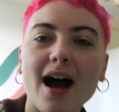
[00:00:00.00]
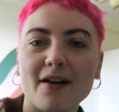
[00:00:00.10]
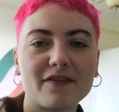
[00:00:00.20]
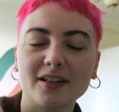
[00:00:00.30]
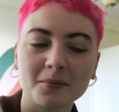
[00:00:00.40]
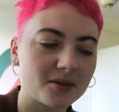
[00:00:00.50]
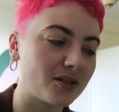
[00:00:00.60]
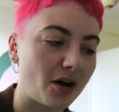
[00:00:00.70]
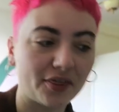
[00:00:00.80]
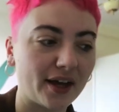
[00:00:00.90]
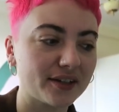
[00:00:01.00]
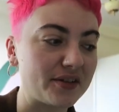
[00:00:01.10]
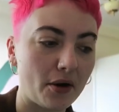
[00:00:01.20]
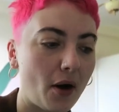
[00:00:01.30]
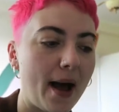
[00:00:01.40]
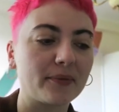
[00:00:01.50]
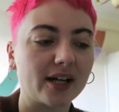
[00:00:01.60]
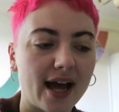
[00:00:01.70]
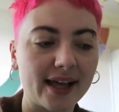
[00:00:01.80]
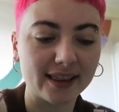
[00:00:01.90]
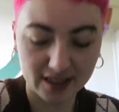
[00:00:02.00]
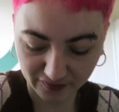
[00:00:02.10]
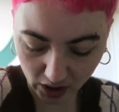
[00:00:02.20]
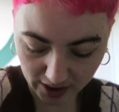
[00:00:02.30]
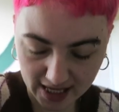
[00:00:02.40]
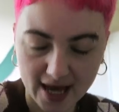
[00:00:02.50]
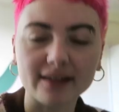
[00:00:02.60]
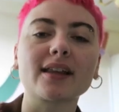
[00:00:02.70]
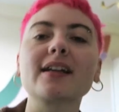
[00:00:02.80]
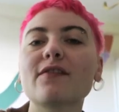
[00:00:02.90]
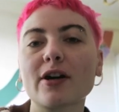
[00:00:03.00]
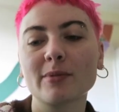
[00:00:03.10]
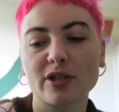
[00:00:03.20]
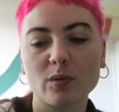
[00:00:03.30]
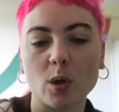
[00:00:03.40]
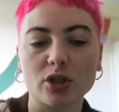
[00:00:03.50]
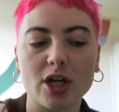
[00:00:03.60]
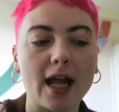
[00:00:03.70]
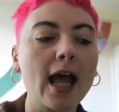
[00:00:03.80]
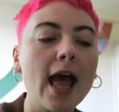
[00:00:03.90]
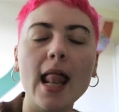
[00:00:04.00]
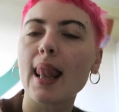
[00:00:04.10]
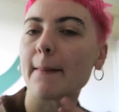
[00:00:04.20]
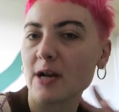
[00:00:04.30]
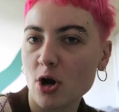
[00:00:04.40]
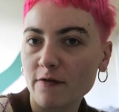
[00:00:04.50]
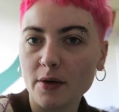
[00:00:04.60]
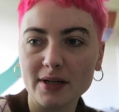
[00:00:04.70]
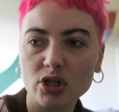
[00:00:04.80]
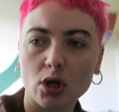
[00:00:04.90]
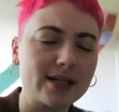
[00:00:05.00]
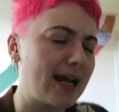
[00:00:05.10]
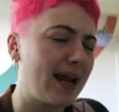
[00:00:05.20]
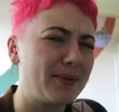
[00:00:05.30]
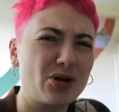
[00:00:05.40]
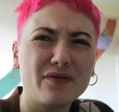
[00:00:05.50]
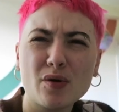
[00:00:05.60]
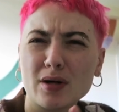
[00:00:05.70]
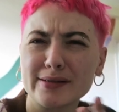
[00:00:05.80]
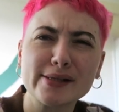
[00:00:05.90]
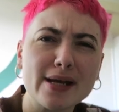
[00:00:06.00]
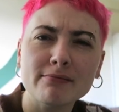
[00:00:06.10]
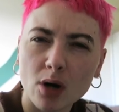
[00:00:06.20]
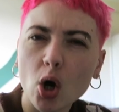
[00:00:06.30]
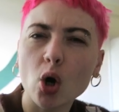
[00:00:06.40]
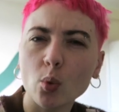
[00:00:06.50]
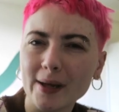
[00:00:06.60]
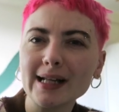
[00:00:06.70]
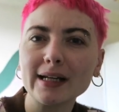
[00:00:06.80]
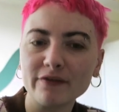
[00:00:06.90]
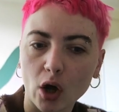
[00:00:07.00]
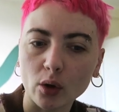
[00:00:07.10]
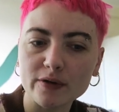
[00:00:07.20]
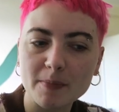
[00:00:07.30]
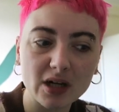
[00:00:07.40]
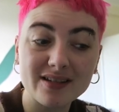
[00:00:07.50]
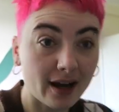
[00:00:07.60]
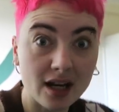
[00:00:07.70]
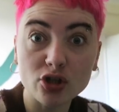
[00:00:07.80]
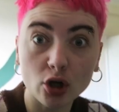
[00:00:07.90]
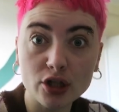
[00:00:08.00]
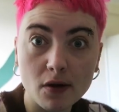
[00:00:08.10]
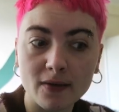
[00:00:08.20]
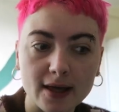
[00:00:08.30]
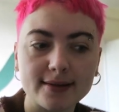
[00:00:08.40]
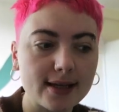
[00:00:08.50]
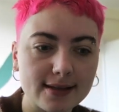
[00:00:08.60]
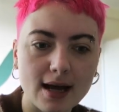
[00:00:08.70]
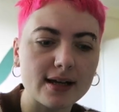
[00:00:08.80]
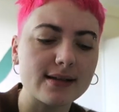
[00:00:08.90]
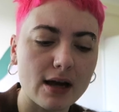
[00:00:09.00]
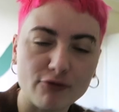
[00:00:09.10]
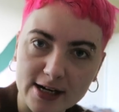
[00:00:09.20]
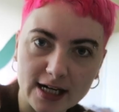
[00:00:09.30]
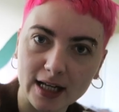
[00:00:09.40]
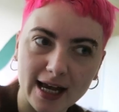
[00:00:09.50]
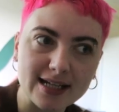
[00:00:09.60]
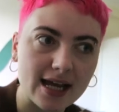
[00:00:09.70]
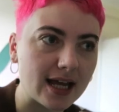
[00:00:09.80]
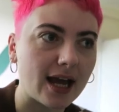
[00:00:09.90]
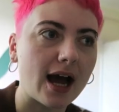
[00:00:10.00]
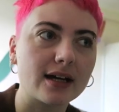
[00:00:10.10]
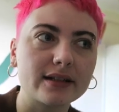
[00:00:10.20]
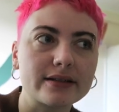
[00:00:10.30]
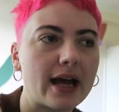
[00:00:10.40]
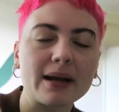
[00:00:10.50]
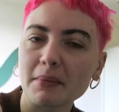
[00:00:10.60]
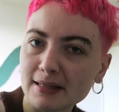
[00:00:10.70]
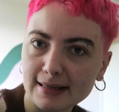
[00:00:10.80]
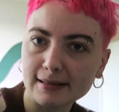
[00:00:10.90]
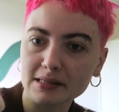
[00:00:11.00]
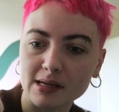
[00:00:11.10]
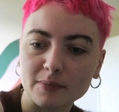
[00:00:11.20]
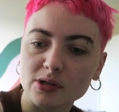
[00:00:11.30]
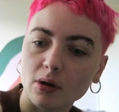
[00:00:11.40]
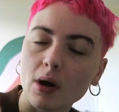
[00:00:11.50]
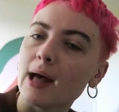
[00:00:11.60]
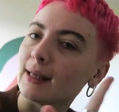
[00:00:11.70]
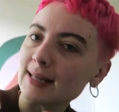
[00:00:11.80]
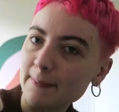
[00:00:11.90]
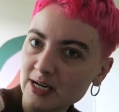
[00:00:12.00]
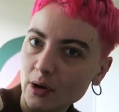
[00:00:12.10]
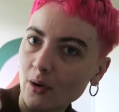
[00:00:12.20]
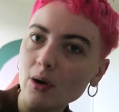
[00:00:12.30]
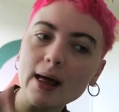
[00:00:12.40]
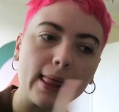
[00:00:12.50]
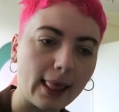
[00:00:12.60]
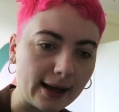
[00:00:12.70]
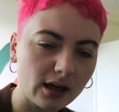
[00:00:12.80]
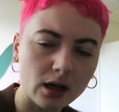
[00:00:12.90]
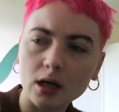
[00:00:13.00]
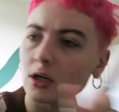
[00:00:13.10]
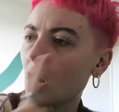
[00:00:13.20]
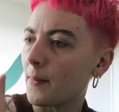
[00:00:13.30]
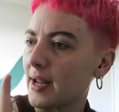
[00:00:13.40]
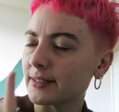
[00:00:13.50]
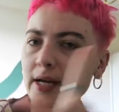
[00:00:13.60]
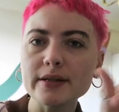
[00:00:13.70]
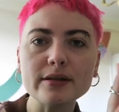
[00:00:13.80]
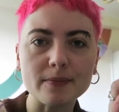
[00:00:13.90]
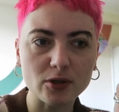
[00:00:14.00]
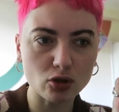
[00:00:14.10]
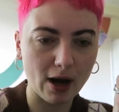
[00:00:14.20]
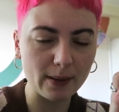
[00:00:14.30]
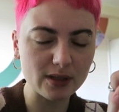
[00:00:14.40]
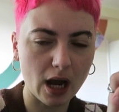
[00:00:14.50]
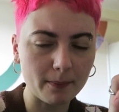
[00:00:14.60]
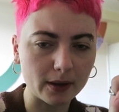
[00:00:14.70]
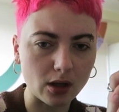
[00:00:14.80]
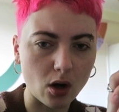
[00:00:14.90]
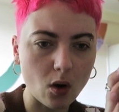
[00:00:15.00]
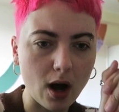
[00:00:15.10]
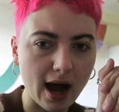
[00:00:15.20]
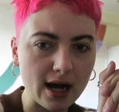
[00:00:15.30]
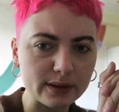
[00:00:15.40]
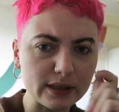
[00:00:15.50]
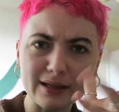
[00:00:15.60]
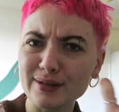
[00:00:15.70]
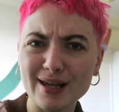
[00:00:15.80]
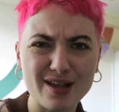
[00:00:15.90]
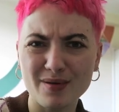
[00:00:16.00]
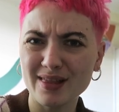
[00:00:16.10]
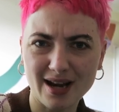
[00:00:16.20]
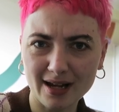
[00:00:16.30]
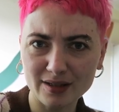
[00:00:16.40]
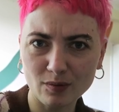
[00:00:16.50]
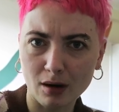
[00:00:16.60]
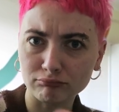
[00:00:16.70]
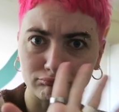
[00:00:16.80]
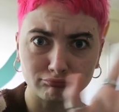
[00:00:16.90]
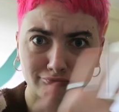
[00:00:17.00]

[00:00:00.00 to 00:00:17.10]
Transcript: I filmed nothing. So I'm going to end this vlog here. Thank you very much for watching. Let me know if you enjoyed it. Let me know if you want to see more weekly vlogs because I enjoy doing this. It's nice. I really like editing and it's getting my skills up. So let me know. Like, comment, subscribe down below and I'll see you in the next one.